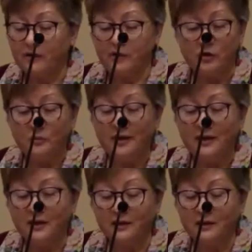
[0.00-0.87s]
to be
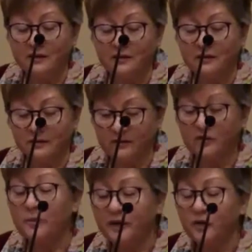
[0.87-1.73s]
good, to
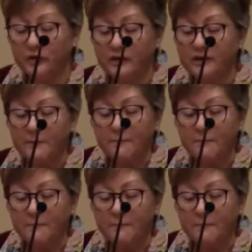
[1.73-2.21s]
be good,